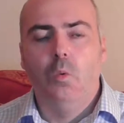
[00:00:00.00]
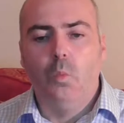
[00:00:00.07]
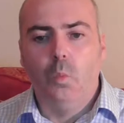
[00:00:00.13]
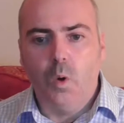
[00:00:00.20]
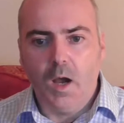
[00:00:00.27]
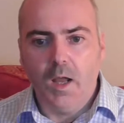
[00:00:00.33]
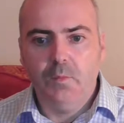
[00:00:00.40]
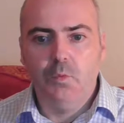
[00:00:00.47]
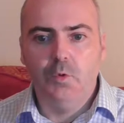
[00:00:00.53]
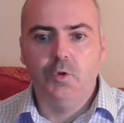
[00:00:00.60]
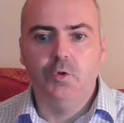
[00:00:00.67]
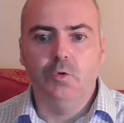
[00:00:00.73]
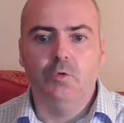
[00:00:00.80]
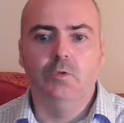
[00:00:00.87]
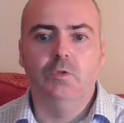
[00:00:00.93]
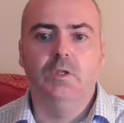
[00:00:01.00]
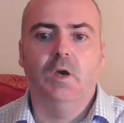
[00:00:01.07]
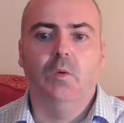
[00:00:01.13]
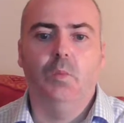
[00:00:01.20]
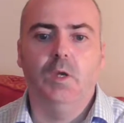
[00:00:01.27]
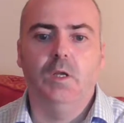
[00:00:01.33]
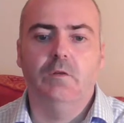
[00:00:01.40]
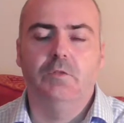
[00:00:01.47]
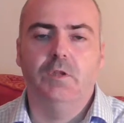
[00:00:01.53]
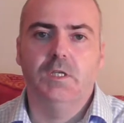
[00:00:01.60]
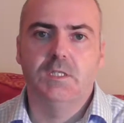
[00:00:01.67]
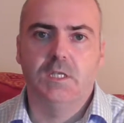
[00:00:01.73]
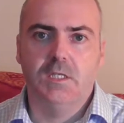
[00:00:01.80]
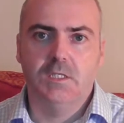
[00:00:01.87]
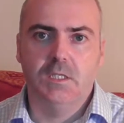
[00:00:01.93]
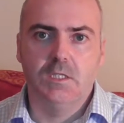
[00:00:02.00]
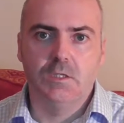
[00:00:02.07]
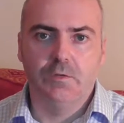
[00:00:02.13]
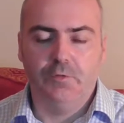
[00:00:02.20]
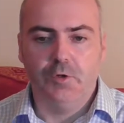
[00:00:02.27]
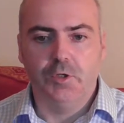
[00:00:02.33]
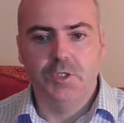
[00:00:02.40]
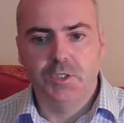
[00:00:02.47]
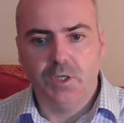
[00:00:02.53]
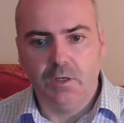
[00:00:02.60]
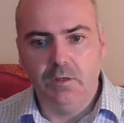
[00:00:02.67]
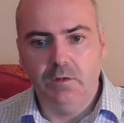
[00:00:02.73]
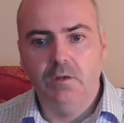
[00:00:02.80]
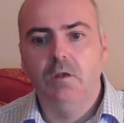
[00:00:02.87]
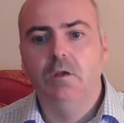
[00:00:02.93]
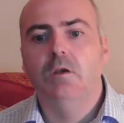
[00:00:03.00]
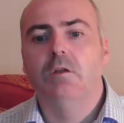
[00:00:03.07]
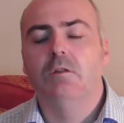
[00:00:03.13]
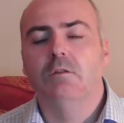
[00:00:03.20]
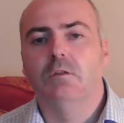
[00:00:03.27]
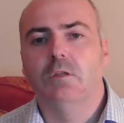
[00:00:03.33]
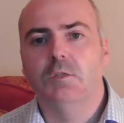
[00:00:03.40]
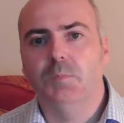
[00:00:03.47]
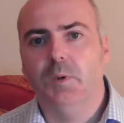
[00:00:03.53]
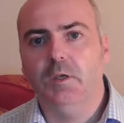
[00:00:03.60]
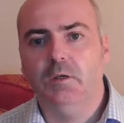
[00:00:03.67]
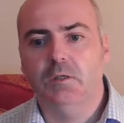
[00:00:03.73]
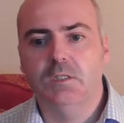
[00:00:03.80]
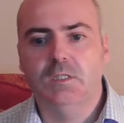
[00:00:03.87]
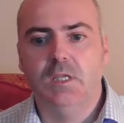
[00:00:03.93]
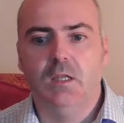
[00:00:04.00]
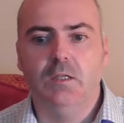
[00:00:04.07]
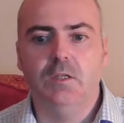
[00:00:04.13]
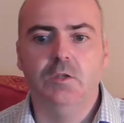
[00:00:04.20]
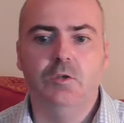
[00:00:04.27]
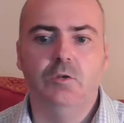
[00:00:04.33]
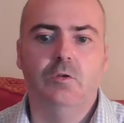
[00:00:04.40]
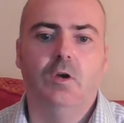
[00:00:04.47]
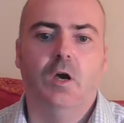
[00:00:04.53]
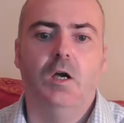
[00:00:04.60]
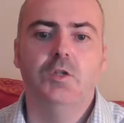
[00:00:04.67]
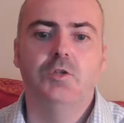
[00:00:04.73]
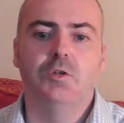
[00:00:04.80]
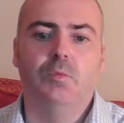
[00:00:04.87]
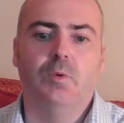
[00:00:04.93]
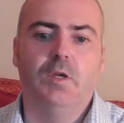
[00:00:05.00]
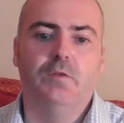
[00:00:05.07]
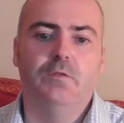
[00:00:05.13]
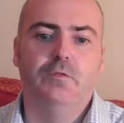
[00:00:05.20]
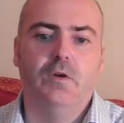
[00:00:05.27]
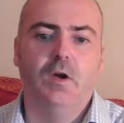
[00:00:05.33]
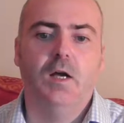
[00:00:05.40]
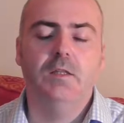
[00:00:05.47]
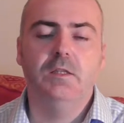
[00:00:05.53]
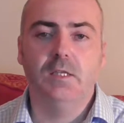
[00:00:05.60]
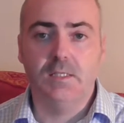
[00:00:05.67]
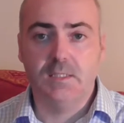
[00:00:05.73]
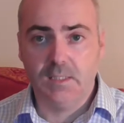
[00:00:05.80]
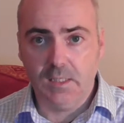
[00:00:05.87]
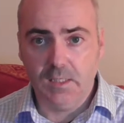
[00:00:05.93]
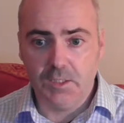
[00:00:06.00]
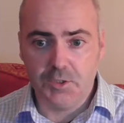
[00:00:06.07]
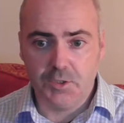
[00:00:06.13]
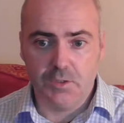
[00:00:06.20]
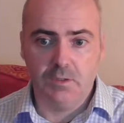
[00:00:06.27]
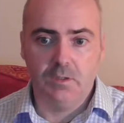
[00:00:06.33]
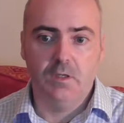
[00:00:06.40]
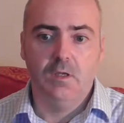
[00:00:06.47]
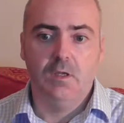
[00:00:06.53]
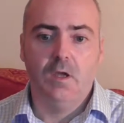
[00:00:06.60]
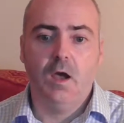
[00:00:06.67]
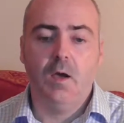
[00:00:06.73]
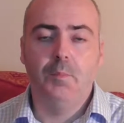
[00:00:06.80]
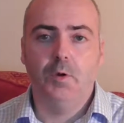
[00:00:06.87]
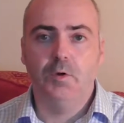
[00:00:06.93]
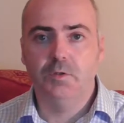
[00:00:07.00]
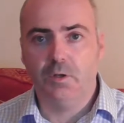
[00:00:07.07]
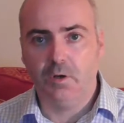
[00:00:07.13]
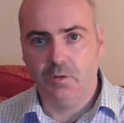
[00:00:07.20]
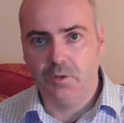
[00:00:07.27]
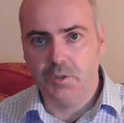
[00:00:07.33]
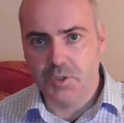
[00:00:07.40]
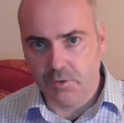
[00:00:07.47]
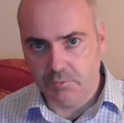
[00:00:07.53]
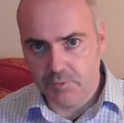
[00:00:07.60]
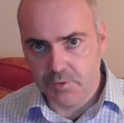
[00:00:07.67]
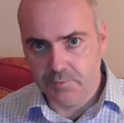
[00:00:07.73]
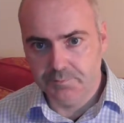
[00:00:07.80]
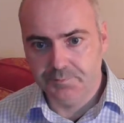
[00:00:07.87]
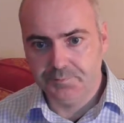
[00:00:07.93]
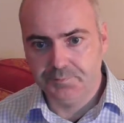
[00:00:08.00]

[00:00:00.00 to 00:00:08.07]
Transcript: Why were you only aware of the existence of our son despite us telling you and your wife and the estate agent about our other children?